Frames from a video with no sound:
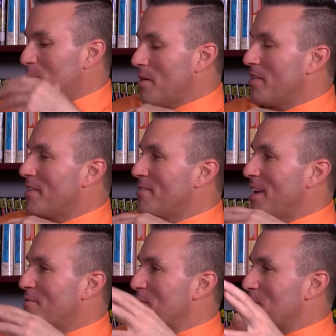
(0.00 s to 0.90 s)
Do you have any
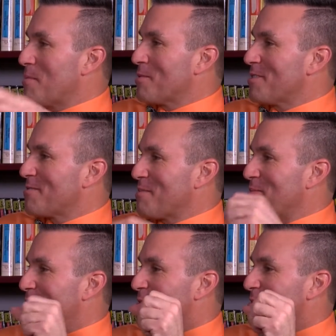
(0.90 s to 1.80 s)
favorite memories
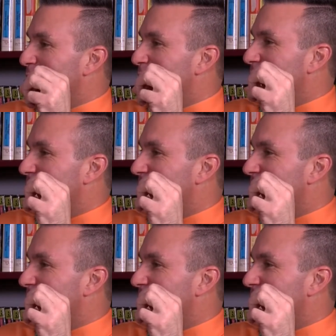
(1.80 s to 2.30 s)
from middle school?